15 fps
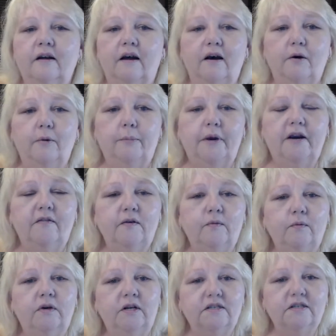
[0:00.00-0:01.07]
I hope
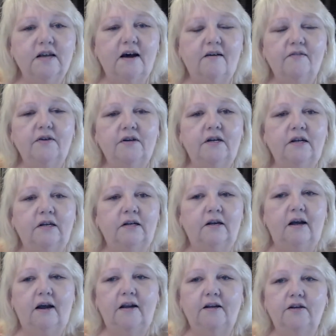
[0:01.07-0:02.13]
everyone is having
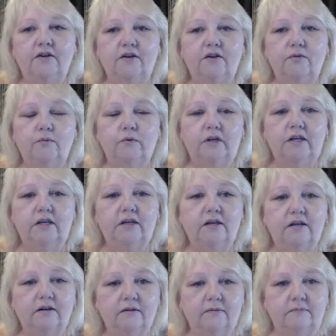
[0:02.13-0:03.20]
a good
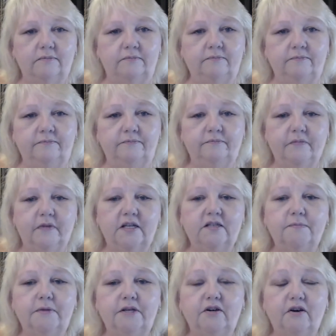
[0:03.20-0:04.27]
week.
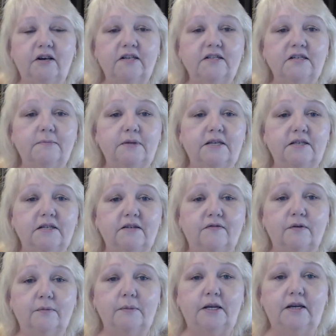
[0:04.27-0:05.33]
It's been crazy busy
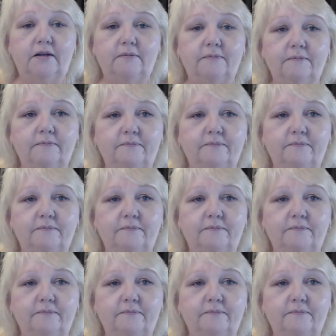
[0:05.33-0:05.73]
for me.